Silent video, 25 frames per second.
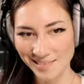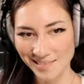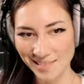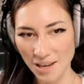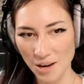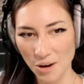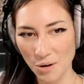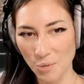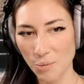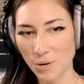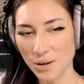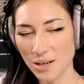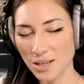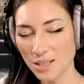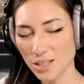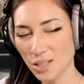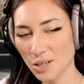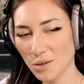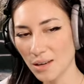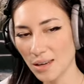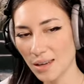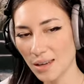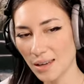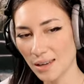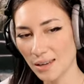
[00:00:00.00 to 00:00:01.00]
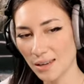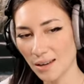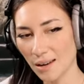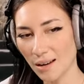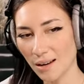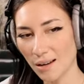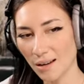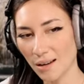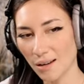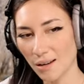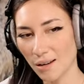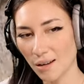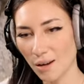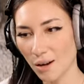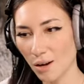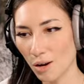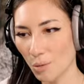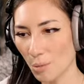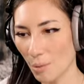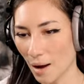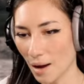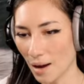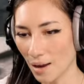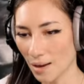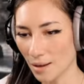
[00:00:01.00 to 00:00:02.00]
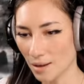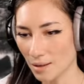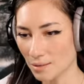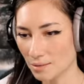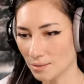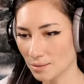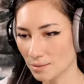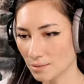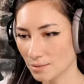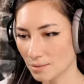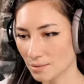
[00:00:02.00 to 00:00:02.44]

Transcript: What did you eat? Ian? Uh, iron.